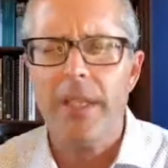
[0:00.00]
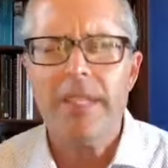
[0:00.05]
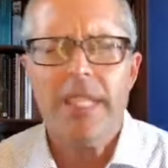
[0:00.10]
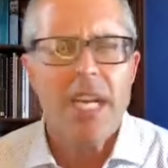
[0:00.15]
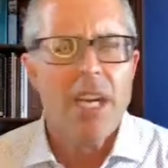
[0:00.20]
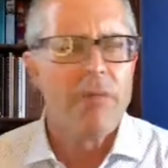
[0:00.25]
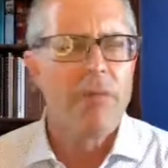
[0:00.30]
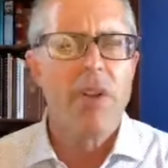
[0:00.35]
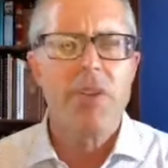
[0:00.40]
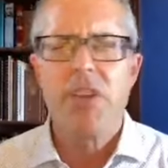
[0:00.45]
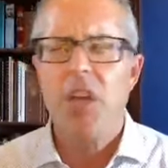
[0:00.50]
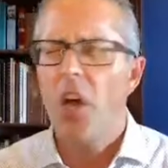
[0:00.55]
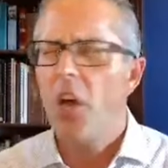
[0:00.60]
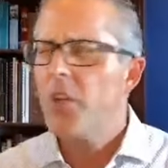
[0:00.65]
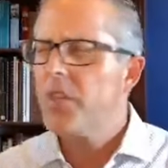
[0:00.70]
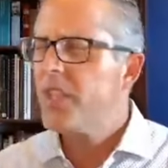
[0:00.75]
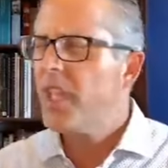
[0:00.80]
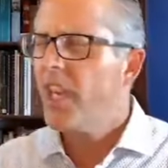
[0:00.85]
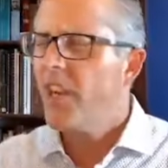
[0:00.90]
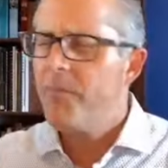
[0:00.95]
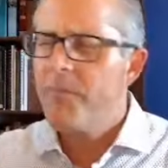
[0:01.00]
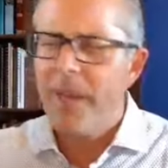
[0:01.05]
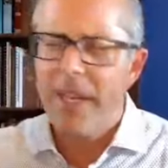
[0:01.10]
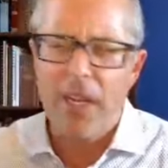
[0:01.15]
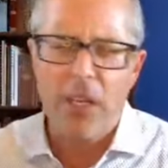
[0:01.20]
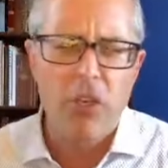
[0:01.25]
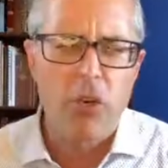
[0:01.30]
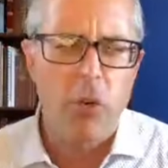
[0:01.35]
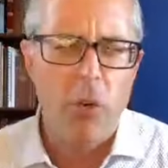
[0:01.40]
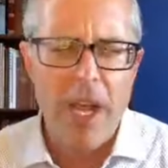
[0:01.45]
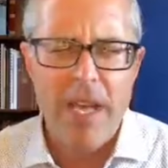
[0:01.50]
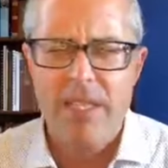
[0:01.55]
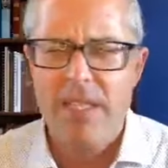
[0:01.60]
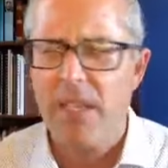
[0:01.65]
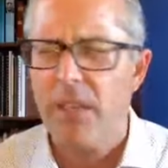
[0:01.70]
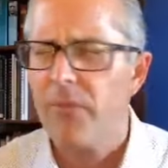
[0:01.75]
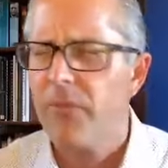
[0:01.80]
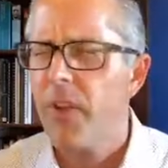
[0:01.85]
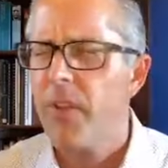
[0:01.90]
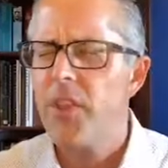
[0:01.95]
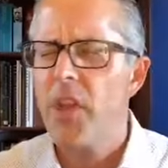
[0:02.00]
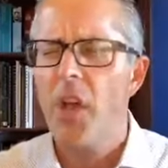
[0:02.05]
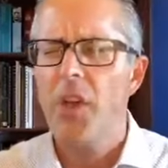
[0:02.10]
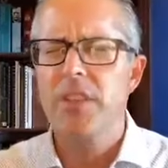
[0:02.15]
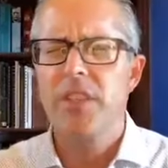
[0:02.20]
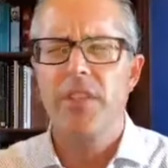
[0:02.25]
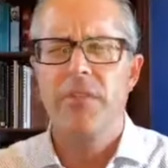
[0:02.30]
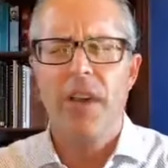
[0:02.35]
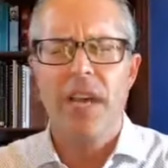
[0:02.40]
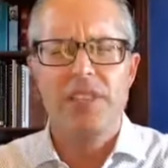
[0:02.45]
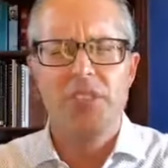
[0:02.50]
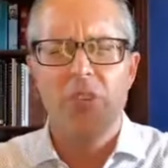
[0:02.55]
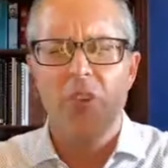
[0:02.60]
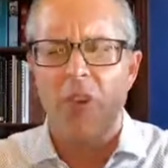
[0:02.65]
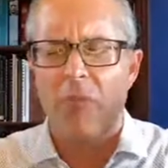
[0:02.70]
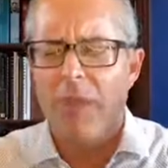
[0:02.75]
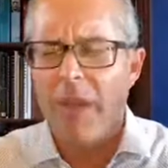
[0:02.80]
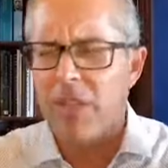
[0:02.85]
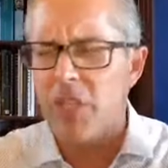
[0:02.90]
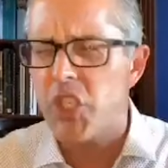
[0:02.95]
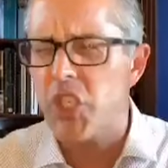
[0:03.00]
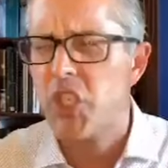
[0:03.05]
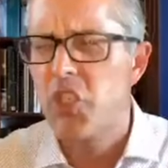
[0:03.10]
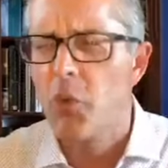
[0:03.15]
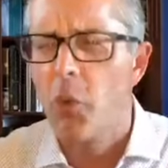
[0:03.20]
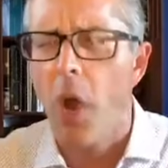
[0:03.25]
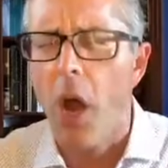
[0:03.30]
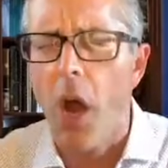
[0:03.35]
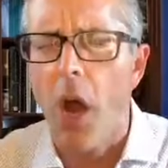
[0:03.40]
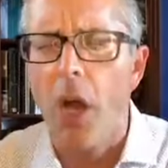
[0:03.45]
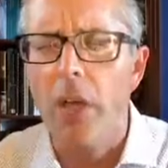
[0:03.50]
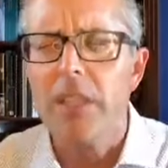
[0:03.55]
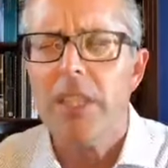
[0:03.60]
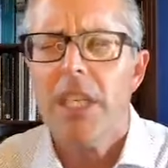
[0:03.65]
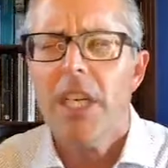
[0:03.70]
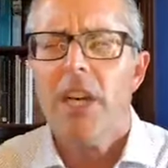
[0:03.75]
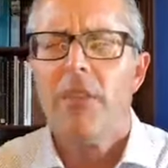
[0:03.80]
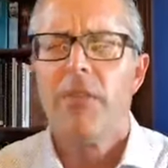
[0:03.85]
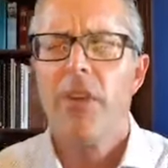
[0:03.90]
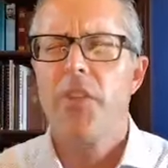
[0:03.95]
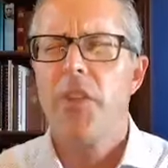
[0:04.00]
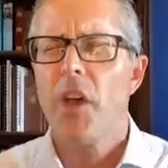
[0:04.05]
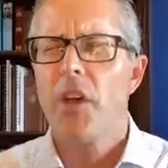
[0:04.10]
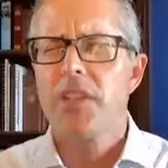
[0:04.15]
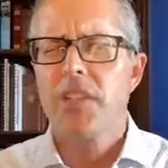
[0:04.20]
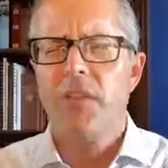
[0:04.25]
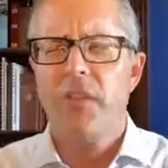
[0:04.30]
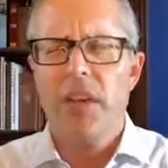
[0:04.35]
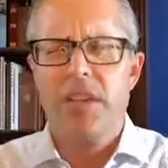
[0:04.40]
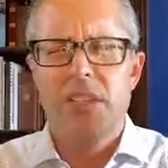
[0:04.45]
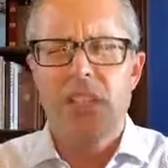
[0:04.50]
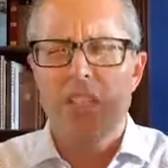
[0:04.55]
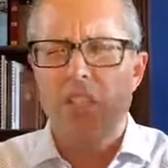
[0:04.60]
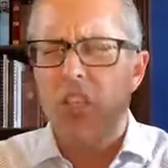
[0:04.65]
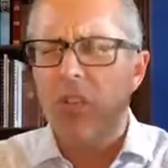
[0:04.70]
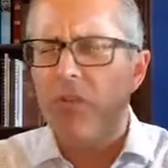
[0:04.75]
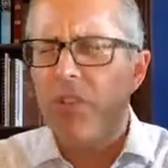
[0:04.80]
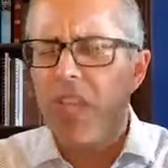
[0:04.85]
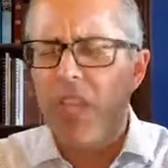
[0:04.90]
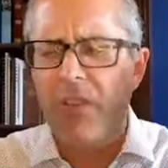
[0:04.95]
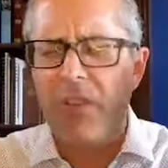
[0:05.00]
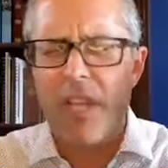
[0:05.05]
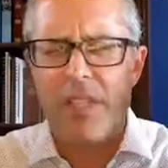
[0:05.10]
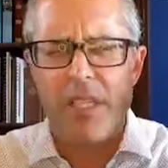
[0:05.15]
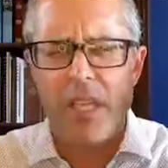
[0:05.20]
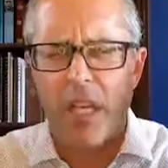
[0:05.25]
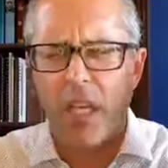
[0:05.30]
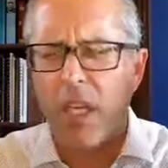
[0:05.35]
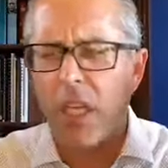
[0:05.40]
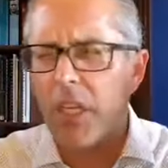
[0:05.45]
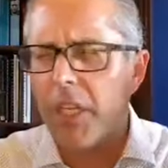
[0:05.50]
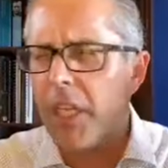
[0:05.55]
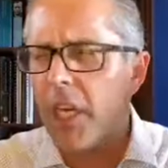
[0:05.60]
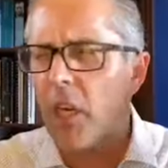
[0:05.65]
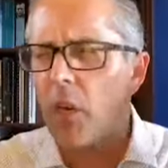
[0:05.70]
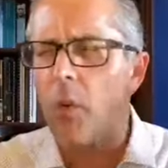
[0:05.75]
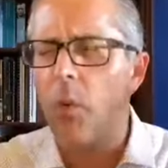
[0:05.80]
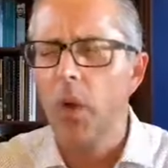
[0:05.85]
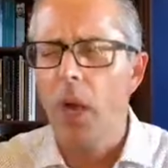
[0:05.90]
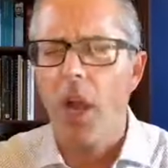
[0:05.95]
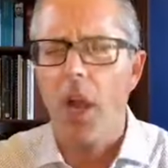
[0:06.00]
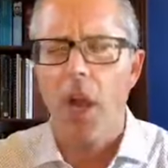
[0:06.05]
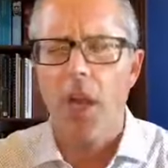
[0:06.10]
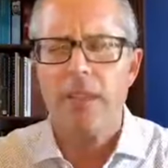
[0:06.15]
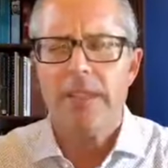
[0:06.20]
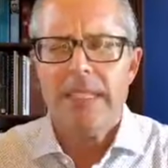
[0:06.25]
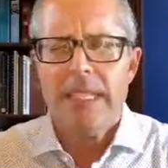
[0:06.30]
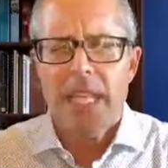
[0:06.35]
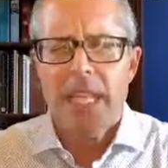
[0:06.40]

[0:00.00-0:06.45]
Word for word: for those that have been aggressive, for those of us who have been strong, for those of us that you've given us a clear word